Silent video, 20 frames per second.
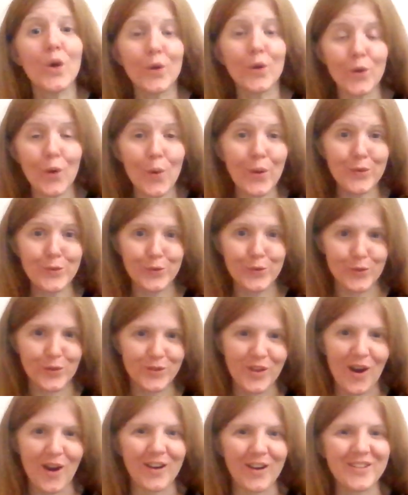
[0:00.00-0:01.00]
Going to the
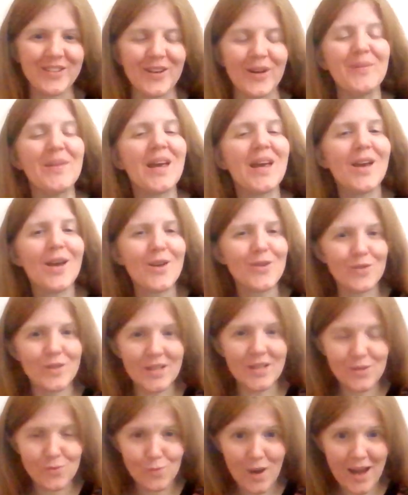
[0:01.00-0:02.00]
doctor. So
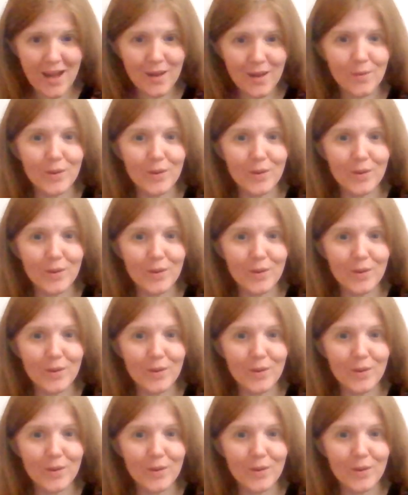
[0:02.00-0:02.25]
that's why